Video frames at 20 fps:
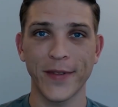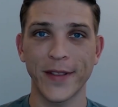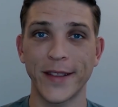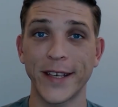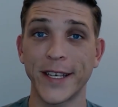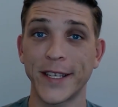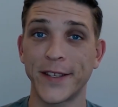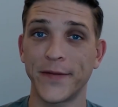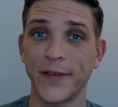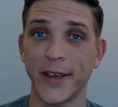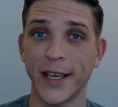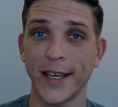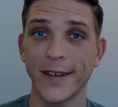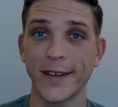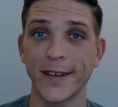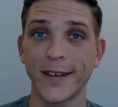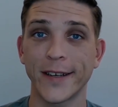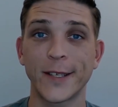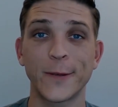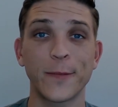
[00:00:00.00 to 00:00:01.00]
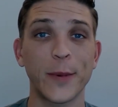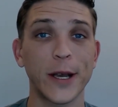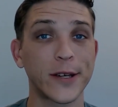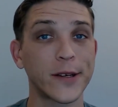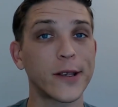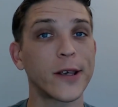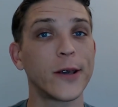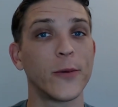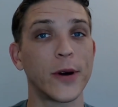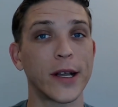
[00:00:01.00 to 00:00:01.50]
This feat,
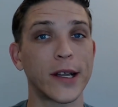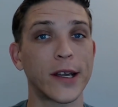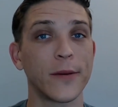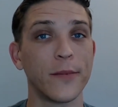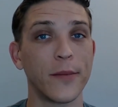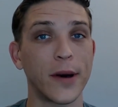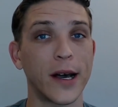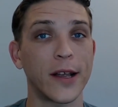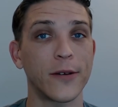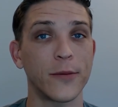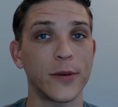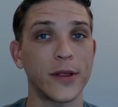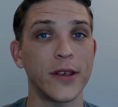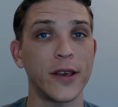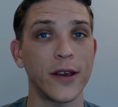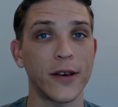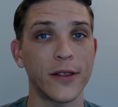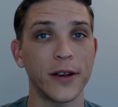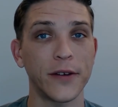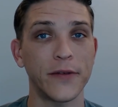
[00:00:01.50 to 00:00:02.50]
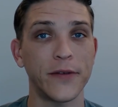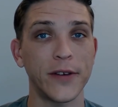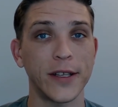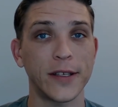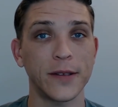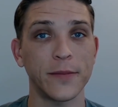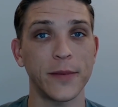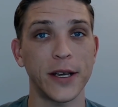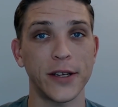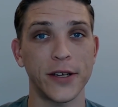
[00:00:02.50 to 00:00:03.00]
especially when combined with the other
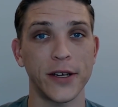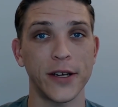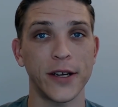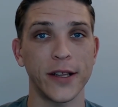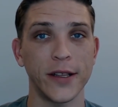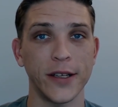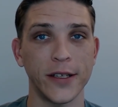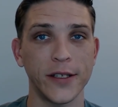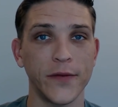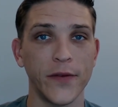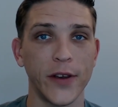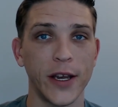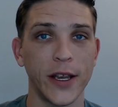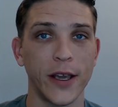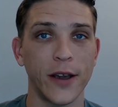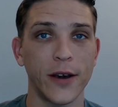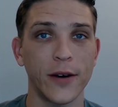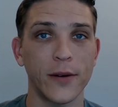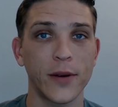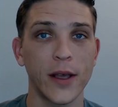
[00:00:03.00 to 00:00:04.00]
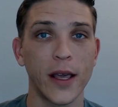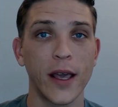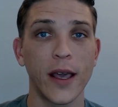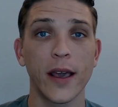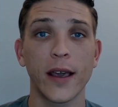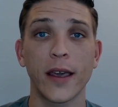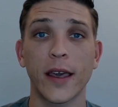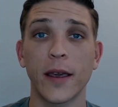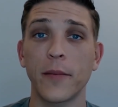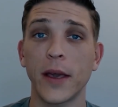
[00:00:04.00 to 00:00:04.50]
feats mentioned in this video,
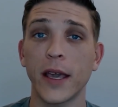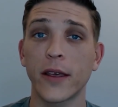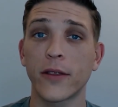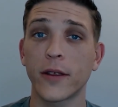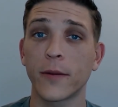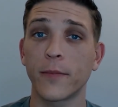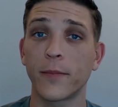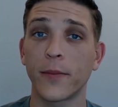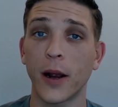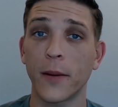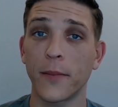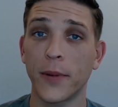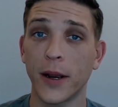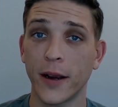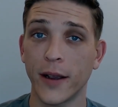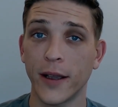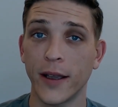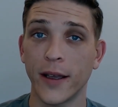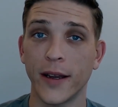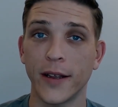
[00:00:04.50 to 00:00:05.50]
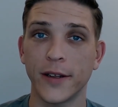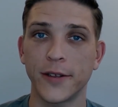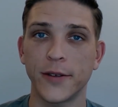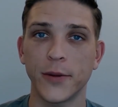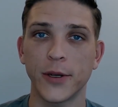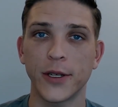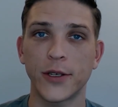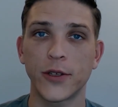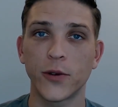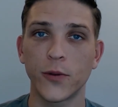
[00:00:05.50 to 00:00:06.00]
can make the Barbarian into
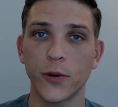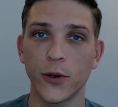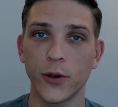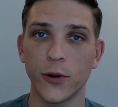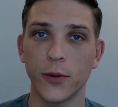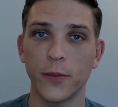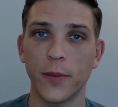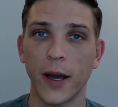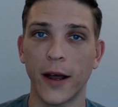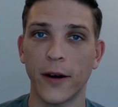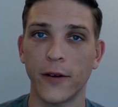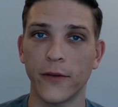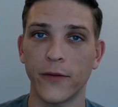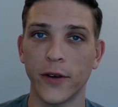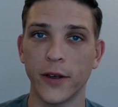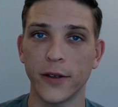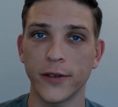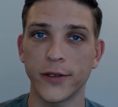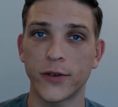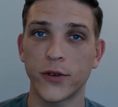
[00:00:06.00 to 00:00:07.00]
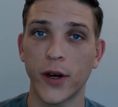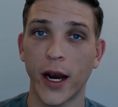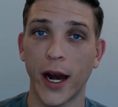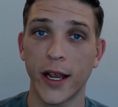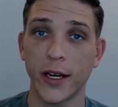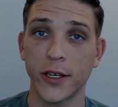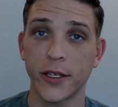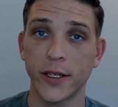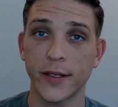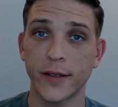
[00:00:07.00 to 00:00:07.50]
a true battlefield
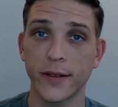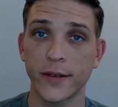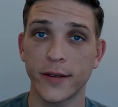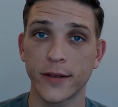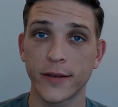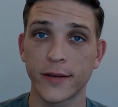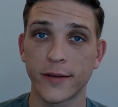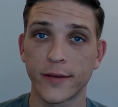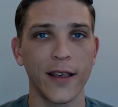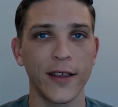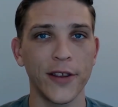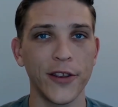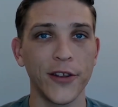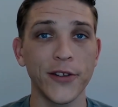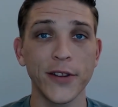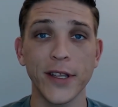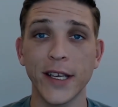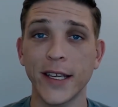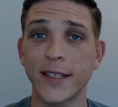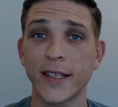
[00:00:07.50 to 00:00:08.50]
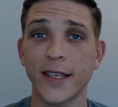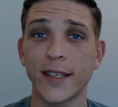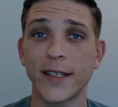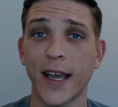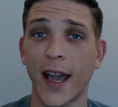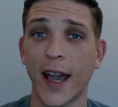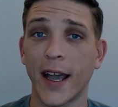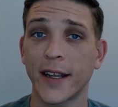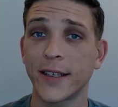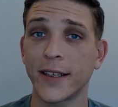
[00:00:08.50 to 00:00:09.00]
strategist. You'll need to
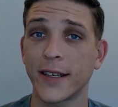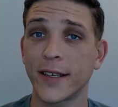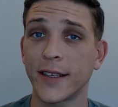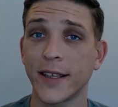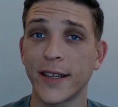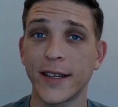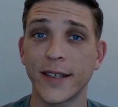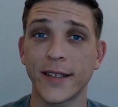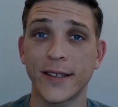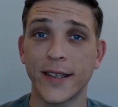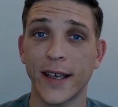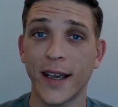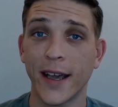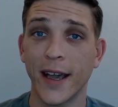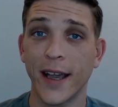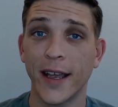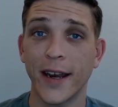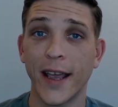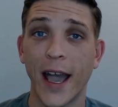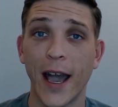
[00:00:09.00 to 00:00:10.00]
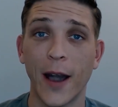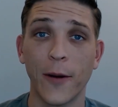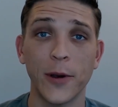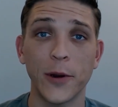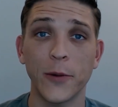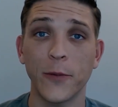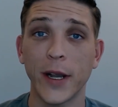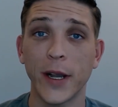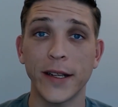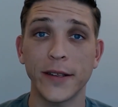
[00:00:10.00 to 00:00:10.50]
tactically decide how
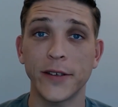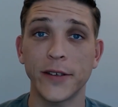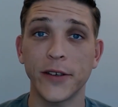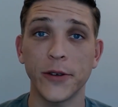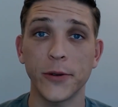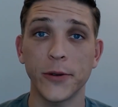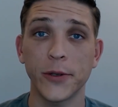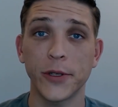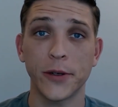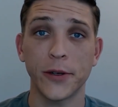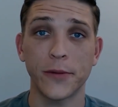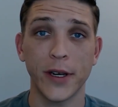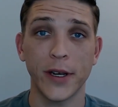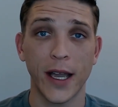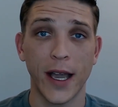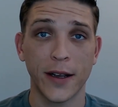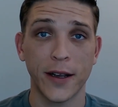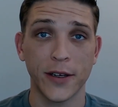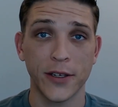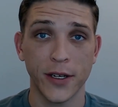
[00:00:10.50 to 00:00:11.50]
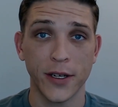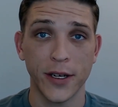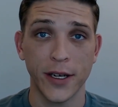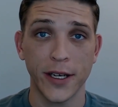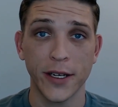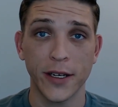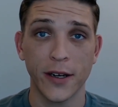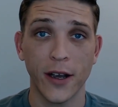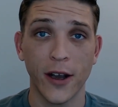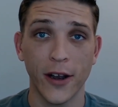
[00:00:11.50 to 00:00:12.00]
and when to use your
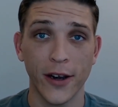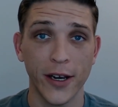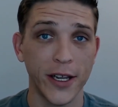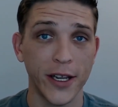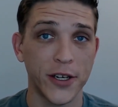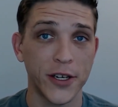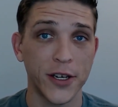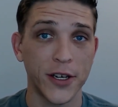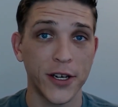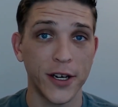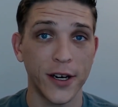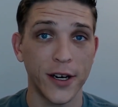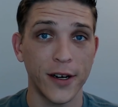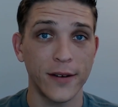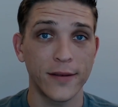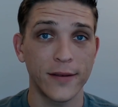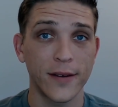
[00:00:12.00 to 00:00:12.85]
reaction on each turn,